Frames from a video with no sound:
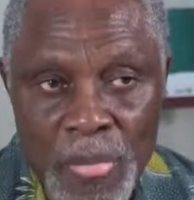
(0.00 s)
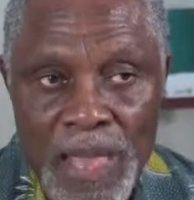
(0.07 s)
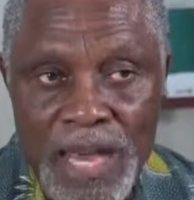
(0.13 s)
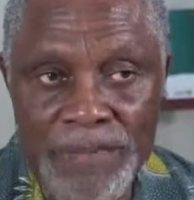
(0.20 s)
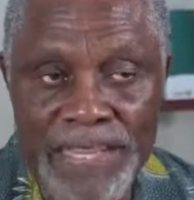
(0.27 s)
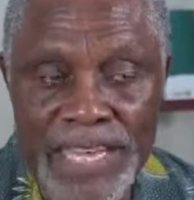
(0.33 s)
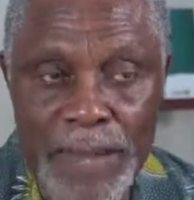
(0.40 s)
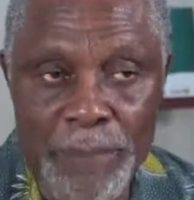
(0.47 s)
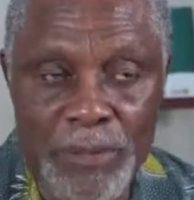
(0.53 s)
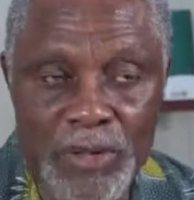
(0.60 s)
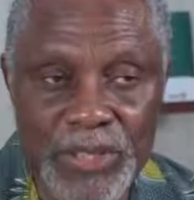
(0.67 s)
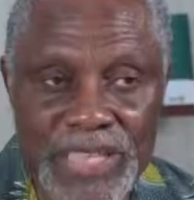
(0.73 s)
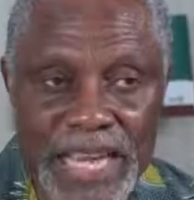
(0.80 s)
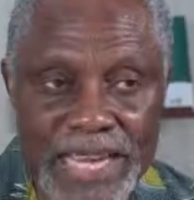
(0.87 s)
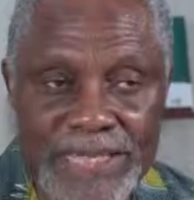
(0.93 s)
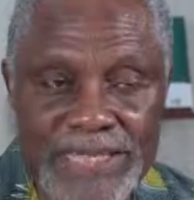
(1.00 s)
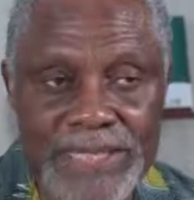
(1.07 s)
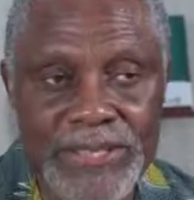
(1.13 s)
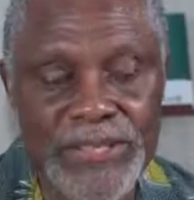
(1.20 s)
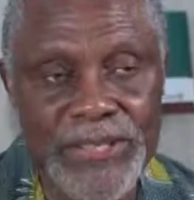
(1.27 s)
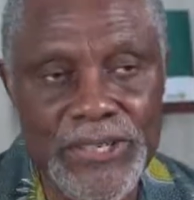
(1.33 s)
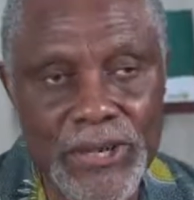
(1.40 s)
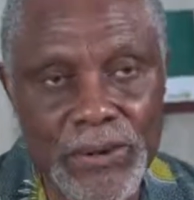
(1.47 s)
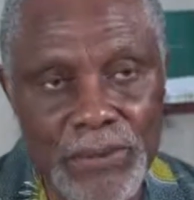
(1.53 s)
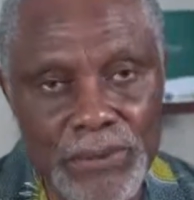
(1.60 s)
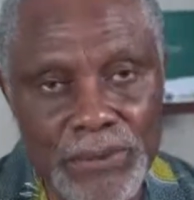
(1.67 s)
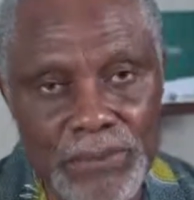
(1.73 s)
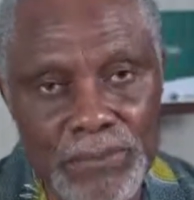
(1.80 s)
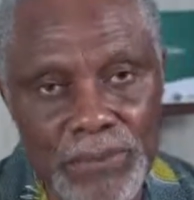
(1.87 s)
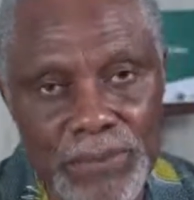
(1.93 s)
Have they apologized?
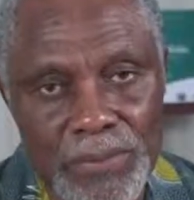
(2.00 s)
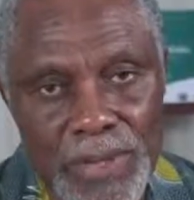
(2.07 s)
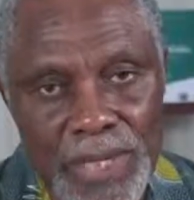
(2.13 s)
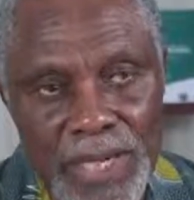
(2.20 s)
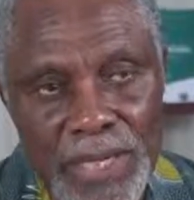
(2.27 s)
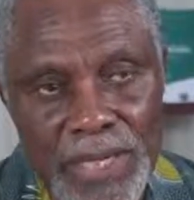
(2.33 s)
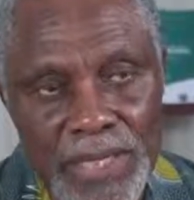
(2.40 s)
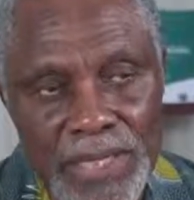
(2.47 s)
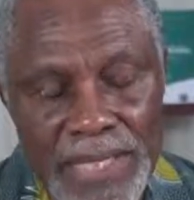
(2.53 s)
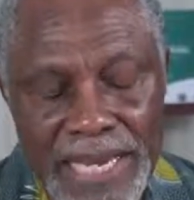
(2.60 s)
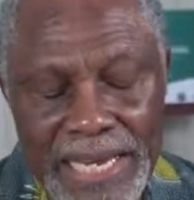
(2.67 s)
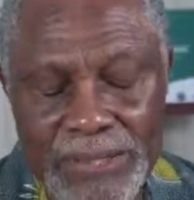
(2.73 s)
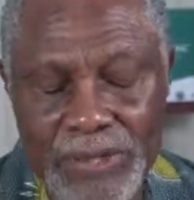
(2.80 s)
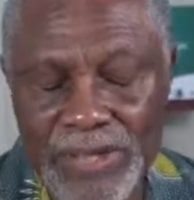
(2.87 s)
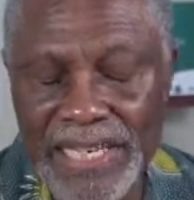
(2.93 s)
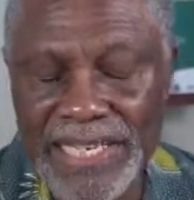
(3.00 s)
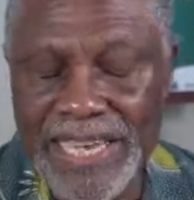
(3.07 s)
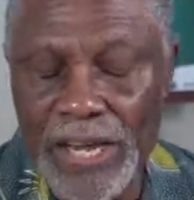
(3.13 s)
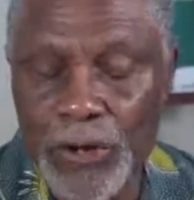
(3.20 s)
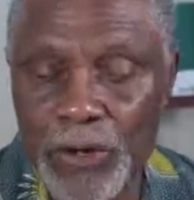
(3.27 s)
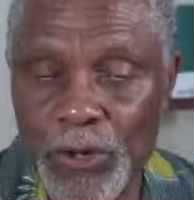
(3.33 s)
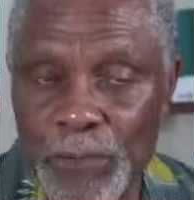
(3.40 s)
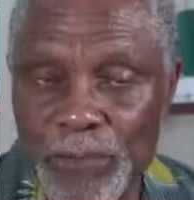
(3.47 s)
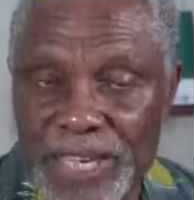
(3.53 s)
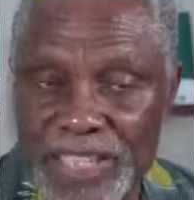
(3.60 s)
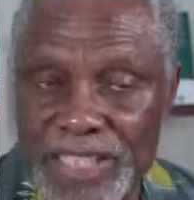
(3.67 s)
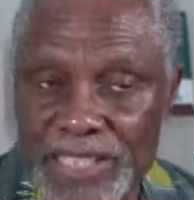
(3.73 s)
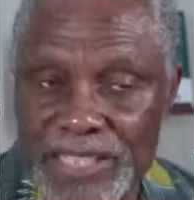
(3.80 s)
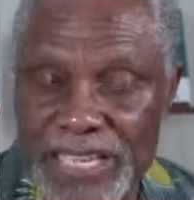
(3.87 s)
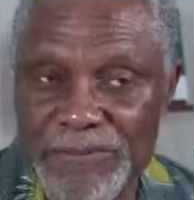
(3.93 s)
No. Yet, under their
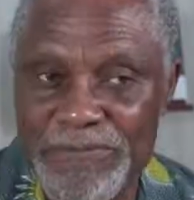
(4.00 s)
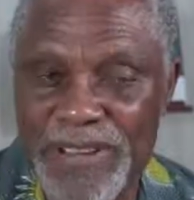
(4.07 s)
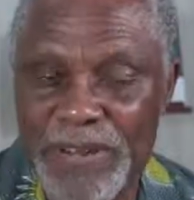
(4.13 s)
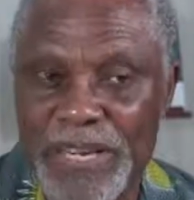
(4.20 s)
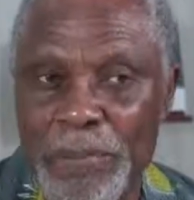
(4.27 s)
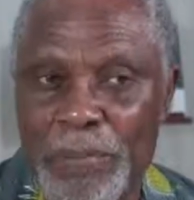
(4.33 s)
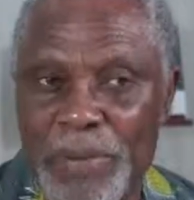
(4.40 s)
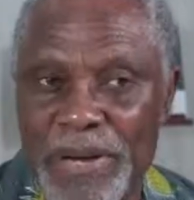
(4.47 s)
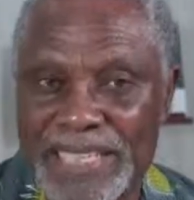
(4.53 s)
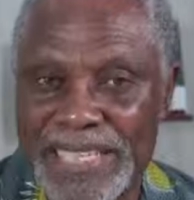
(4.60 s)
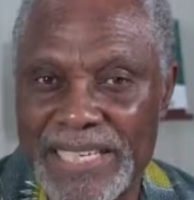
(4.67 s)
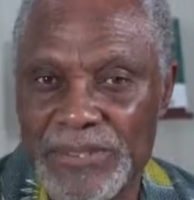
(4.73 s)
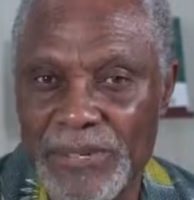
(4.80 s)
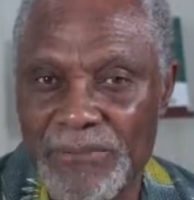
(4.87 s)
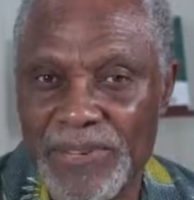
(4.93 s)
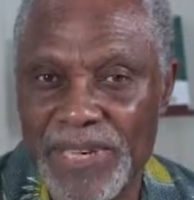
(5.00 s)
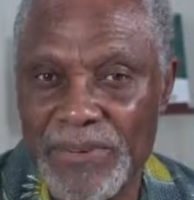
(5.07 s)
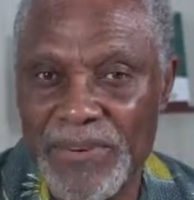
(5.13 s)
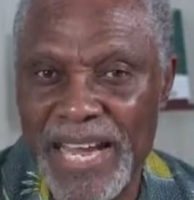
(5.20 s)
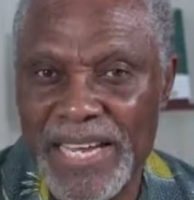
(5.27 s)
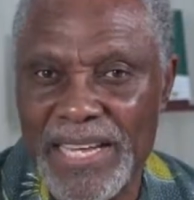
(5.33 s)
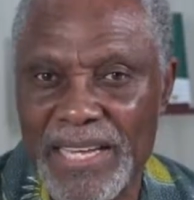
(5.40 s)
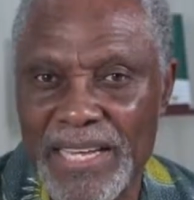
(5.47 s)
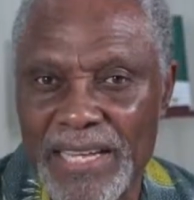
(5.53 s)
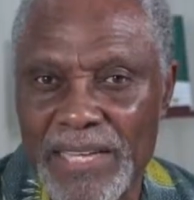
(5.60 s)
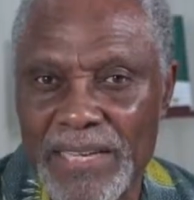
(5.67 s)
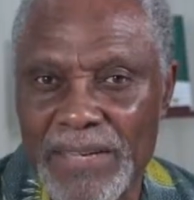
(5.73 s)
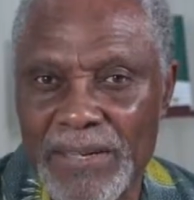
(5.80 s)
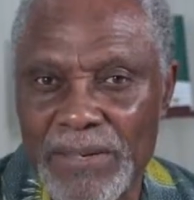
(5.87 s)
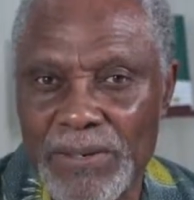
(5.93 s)
occupation, they found the president of Iraq,
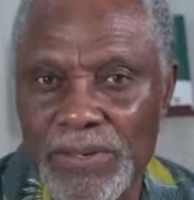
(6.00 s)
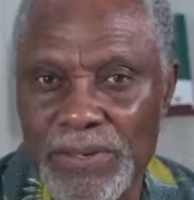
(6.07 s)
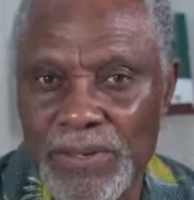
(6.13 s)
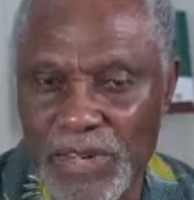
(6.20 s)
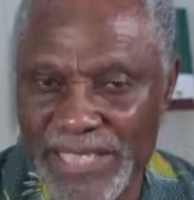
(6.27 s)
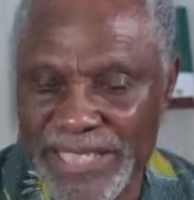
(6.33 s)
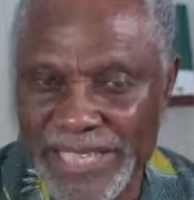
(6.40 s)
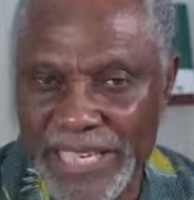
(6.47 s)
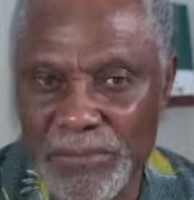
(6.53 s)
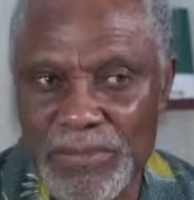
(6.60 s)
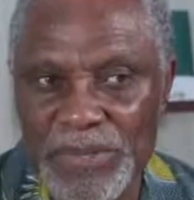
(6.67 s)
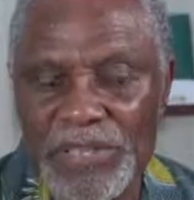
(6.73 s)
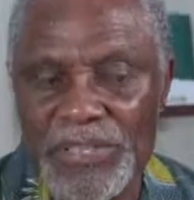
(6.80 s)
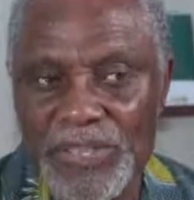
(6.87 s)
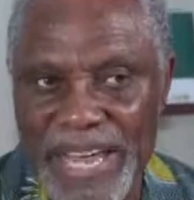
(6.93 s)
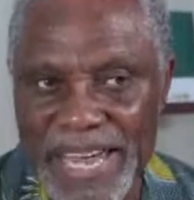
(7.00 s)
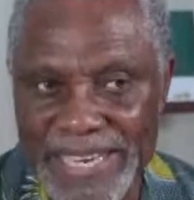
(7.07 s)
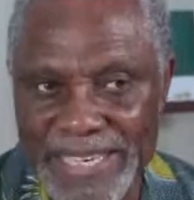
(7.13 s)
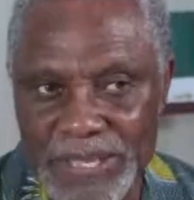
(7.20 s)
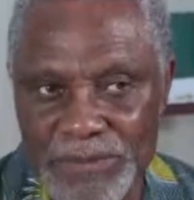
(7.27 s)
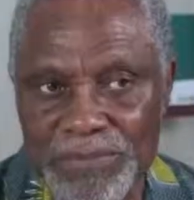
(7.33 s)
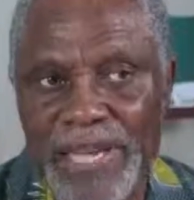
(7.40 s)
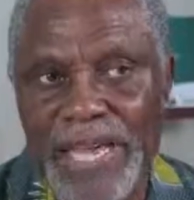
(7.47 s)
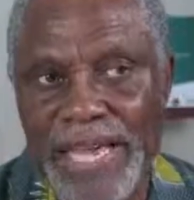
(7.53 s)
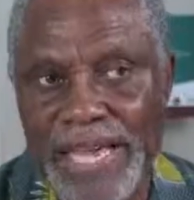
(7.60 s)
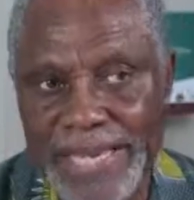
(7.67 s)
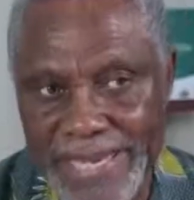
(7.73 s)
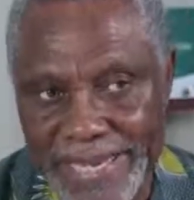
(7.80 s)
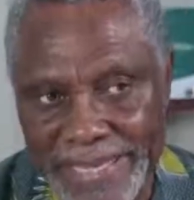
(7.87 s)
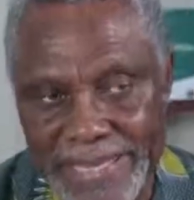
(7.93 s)
caught him, tried him,
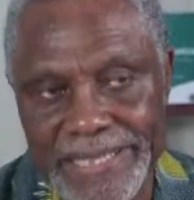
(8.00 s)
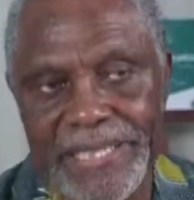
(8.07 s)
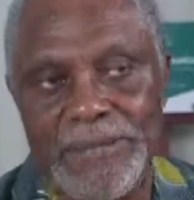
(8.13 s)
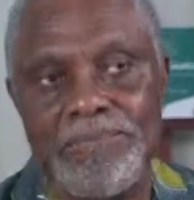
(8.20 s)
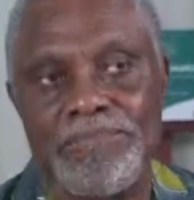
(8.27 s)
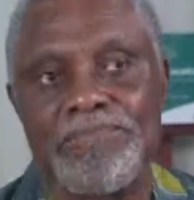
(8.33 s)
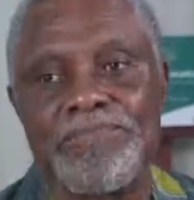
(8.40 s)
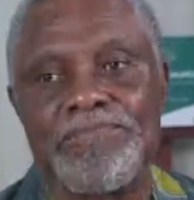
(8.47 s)
and killed him.